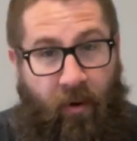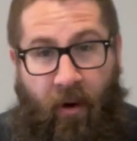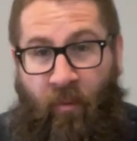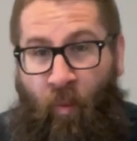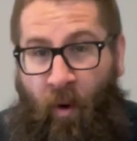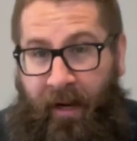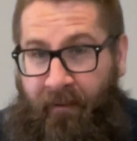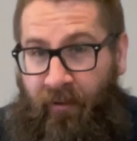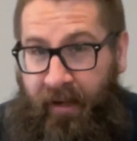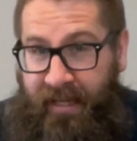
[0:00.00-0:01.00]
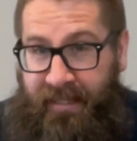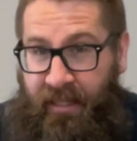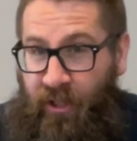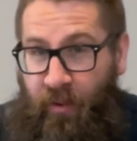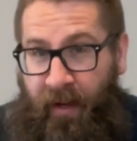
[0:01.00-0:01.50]
on whatever it is
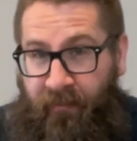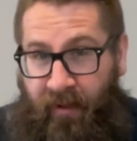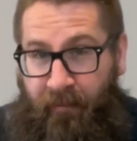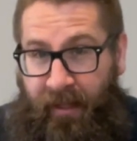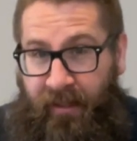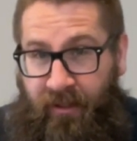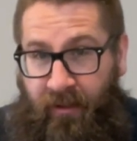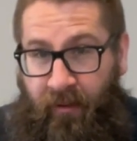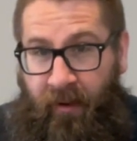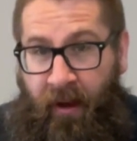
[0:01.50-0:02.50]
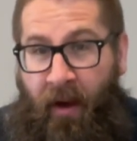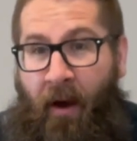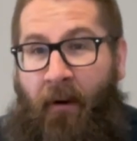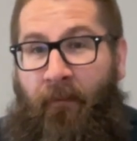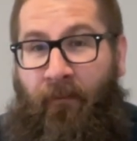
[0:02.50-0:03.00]
that you have committed to.
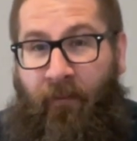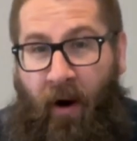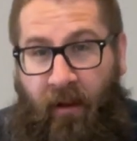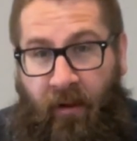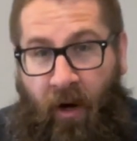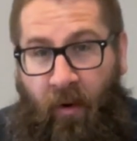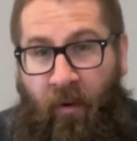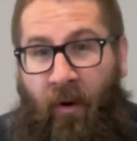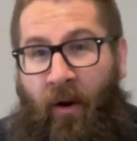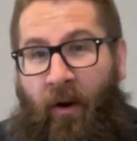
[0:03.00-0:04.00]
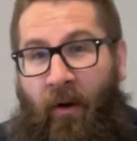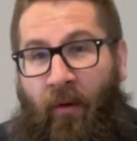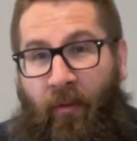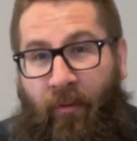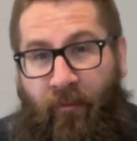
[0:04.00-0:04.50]
Follow
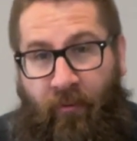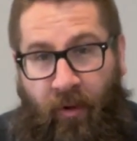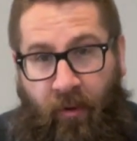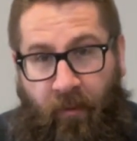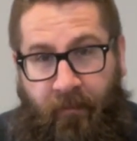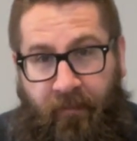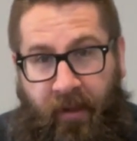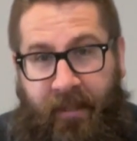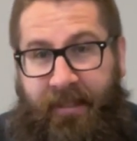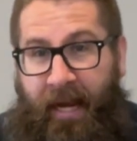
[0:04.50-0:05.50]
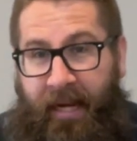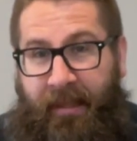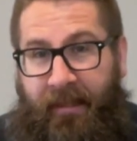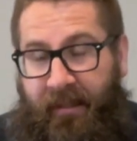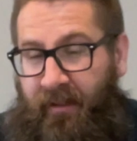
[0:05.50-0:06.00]
through. Take
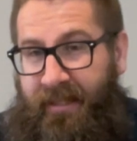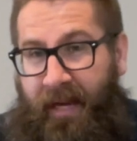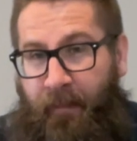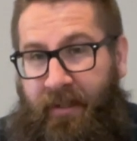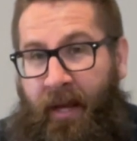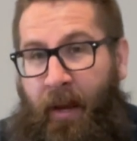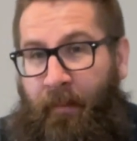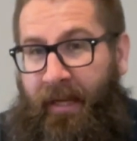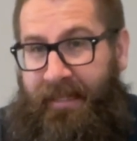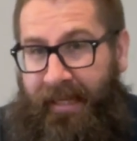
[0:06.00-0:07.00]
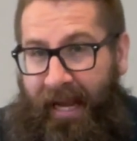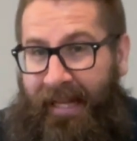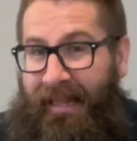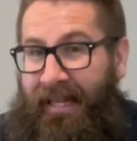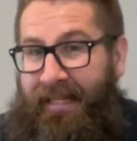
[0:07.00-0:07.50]
the little steps, because
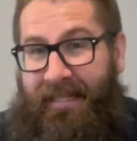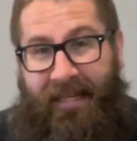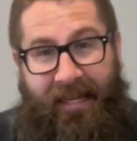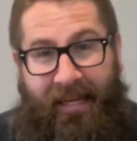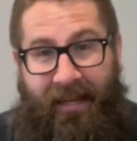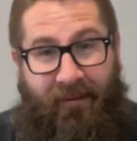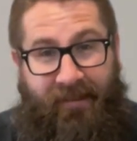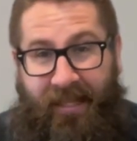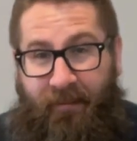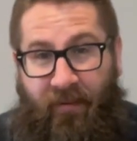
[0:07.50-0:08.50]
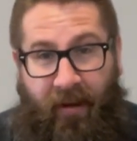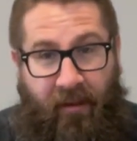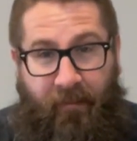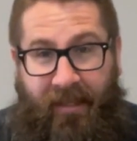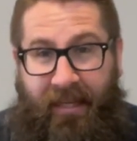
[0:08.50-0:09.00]
again, this team
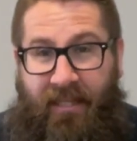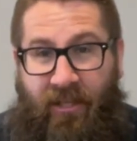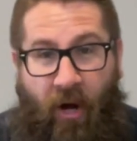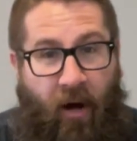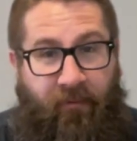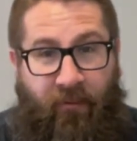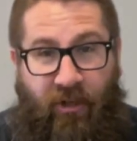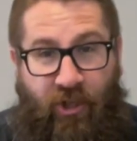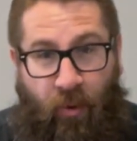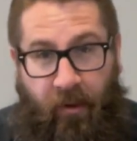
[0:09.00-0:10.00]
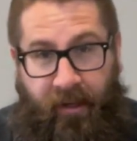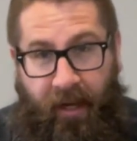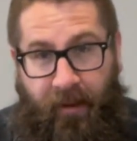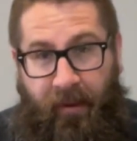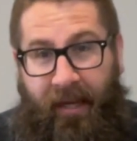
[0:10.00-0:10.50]
development is not for the short
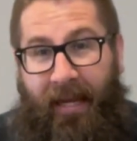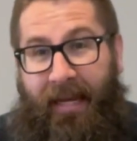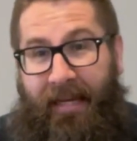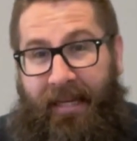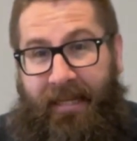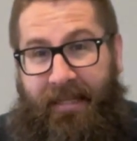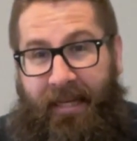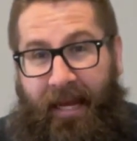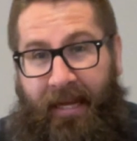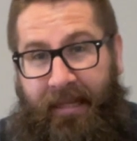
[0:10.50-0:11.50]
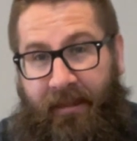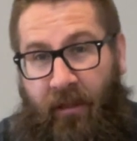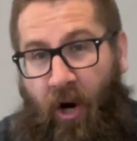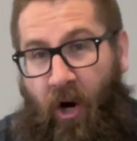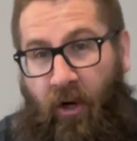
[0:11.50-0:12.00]
game. It is a
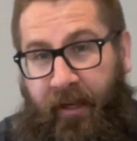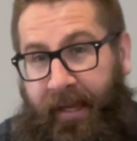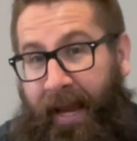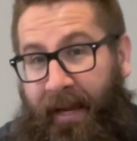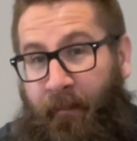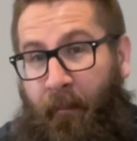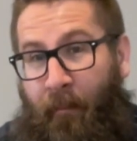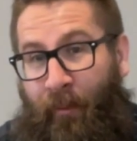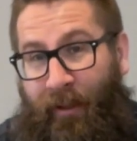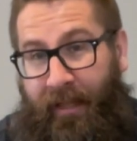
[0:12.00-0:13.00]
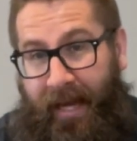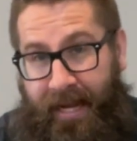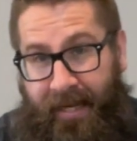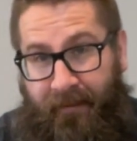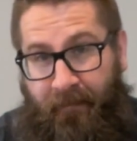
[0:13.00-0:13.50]
long game play.